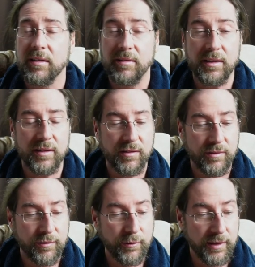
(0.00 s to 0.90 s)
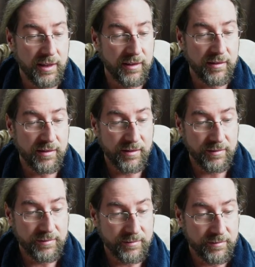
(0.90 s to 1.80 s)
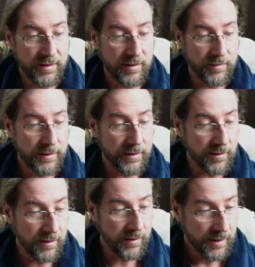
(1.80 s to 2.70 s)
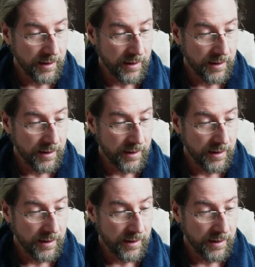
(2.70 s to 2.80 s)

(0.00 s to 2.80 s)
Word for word: I mean, it's four years. That's a bit long.